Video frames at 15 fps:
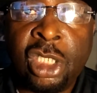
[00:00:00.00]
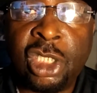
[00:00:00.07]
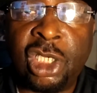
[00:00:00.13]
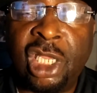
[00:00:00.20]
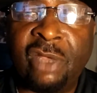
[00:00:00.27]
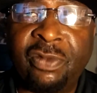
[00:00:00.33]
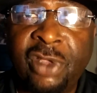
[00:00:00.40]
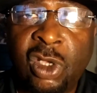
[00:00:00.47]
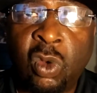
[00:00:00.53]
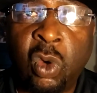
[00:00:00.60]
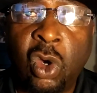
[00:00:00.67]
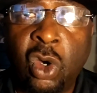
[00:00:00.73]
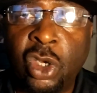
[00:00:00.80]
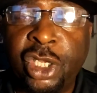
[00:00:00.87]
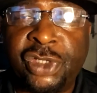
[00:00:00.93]
living
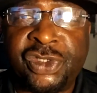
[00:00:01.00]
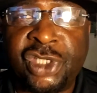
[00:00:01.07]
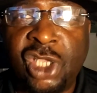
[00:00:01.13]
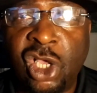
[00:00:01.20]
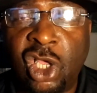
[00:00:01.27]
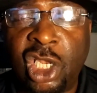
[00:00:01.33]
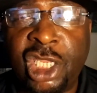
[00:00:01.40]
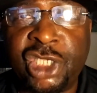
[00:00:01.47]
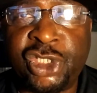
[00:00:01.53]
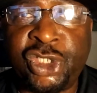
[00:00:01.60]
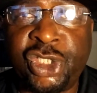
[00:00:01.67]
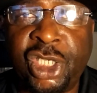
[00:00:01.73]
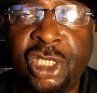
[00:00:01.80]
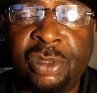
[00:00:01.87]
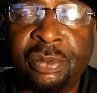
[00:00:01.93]
quarters and all this
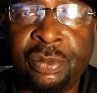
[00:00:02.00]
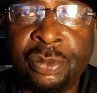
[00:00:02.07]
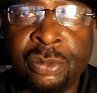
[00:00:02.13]
shit.